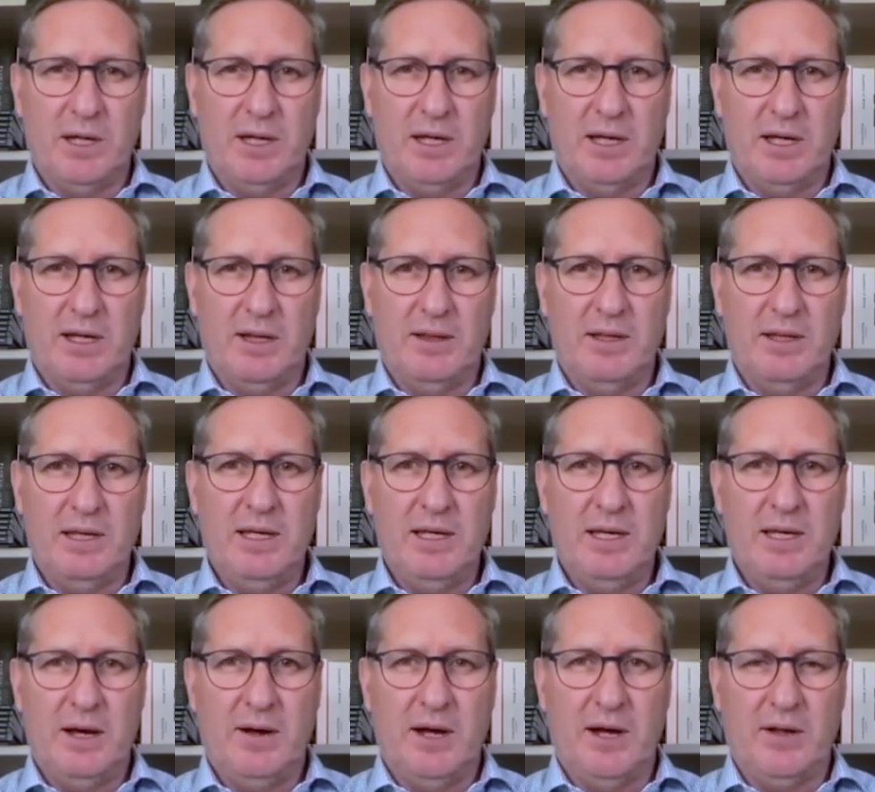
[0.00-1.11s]

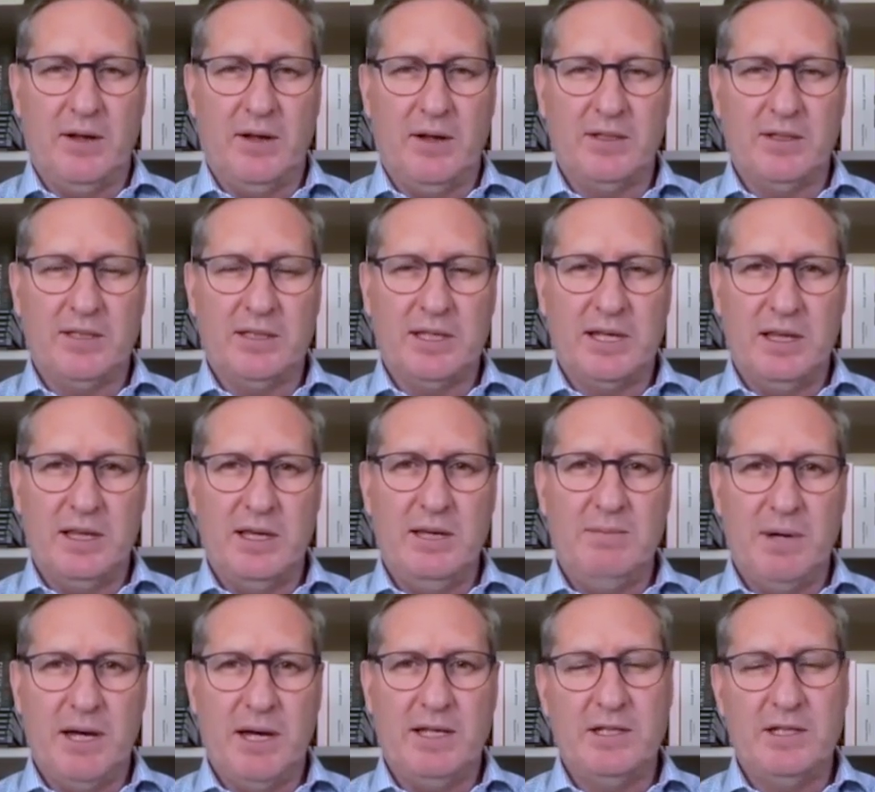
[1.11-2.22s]
I'd say the
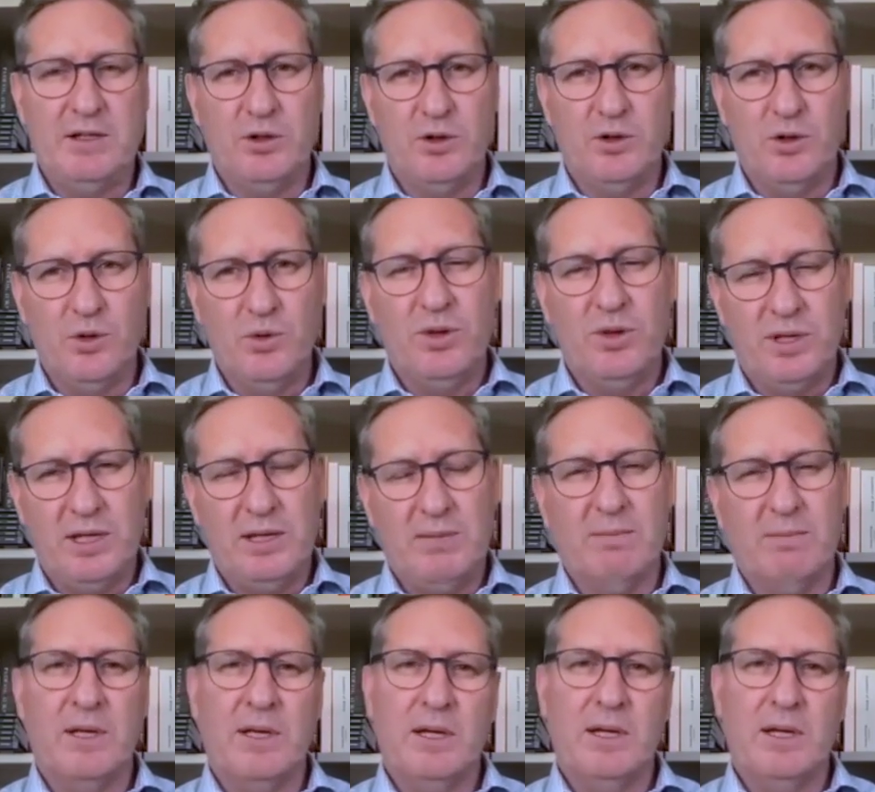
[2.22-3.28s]
major new theme